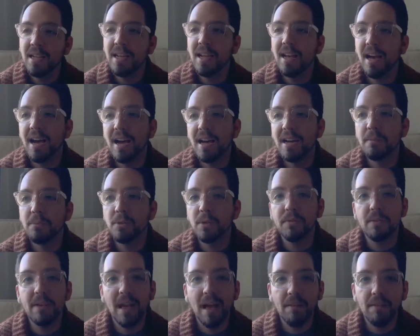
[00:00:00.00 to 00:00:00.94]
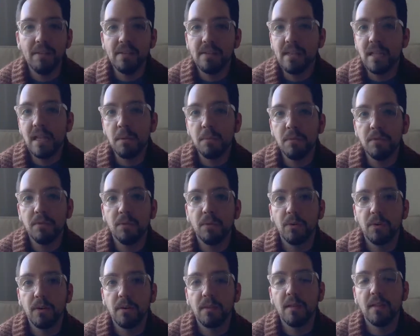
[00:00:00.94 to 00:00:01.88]
So if you haven't seen it
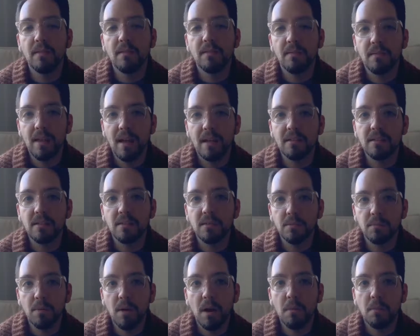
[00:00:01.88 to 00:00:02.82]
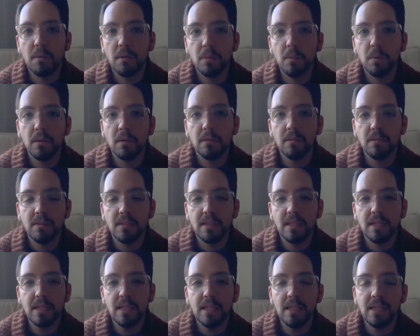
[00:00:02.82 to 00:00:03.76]
before, then that's probably where you'll
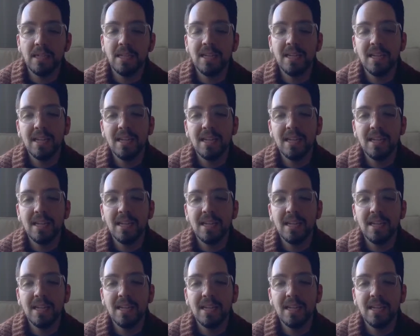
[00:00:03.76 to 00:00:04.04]
see it.